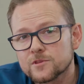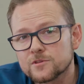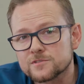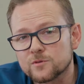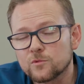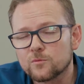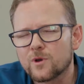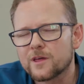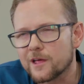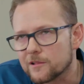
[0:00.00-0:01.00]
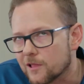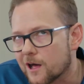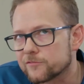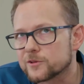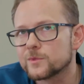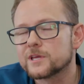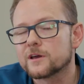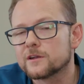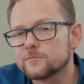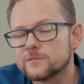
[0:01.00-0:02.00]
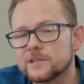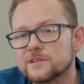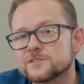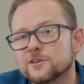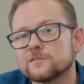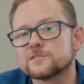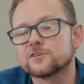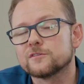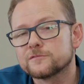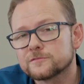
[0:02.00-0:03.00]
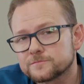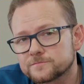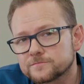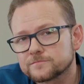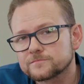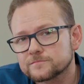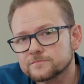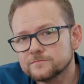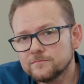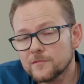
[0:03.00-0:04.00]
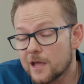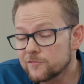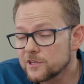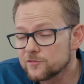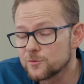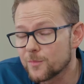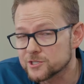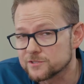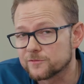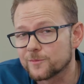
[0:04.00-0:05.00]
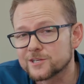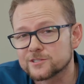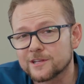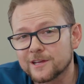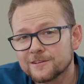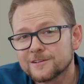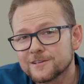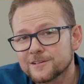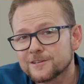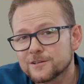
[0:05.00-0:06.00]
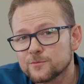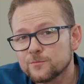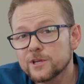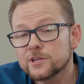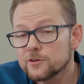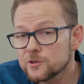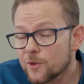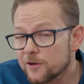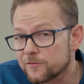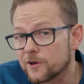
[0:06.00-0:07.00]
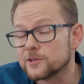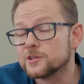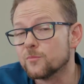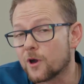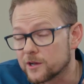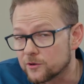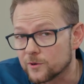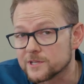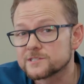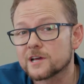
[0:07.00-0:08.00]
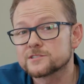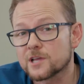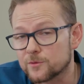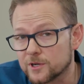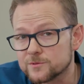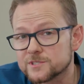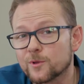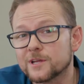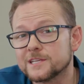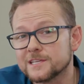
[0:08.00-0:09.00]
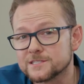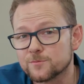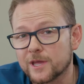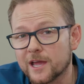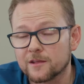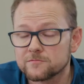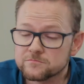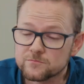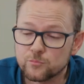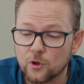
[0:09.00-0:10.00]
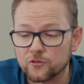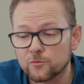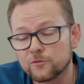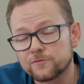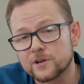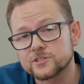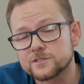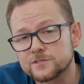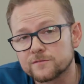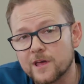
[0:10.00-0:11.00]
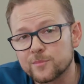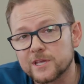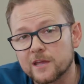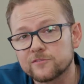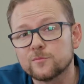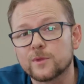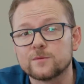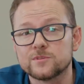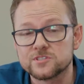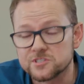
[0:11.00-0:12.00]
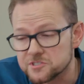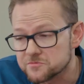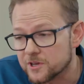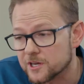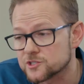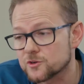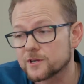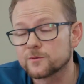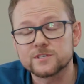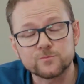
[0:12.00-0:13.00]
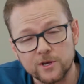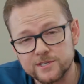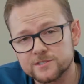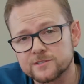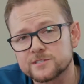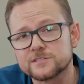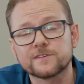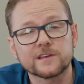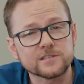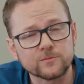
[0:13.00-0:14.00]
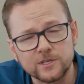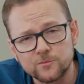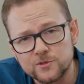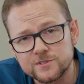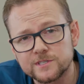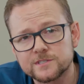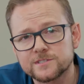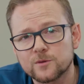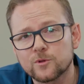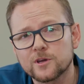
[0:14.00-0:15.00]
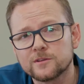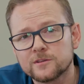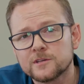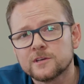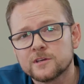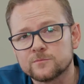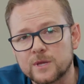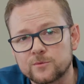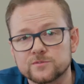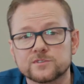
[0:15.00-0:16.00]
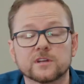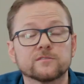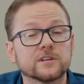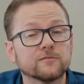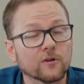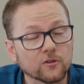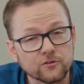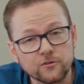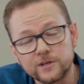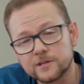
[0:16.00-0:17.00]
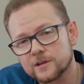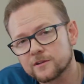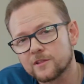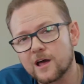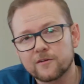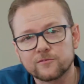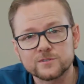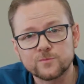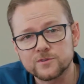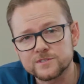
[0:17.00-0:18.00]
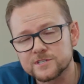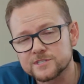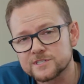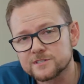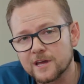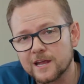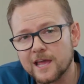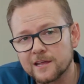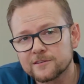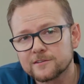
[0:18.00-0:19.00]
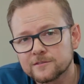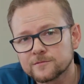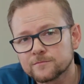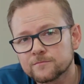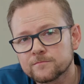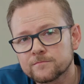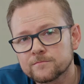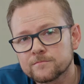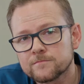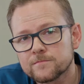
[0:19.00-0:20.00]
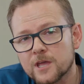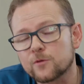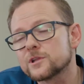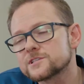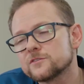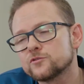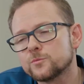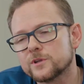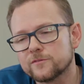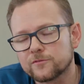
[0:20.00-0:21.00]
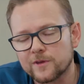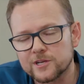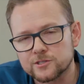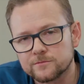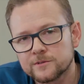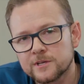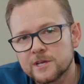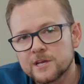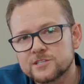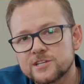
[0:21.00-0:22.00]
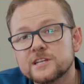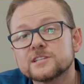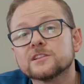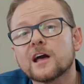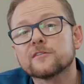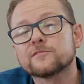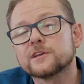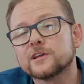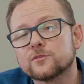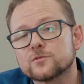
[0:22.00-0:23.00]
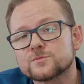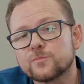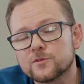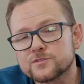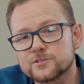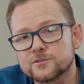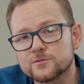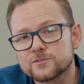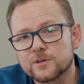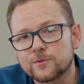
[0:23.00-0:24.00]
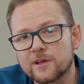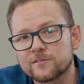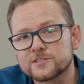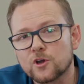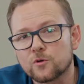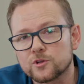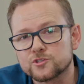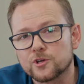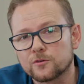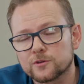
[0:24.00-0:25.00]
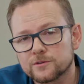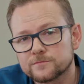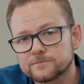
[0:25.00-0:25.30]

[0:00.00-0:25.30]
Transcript: So what might that laughing be kind of in the service of? I haven't given you much information there. But you might find that your mind already starts coming up with some ideas about possible functions of that behavior. Maybe she's kind of trying to express that she's found something amusing to someone. Maybe it was kind of an involuntary kind of laugh response that she's kind of had. Okay, well, let's give you a bit of information. Jenny is laughing in response to someone having told a joke.